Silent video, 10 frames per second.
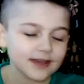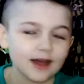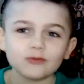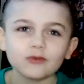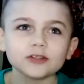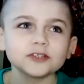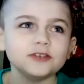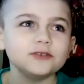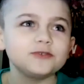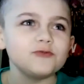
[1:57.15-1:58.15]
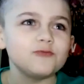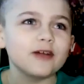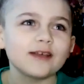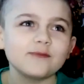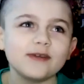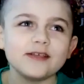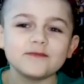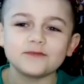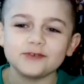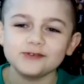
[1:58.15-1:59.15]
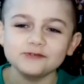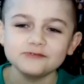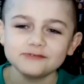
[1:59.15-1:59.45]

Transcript: I was watching YouTube while I waited for you.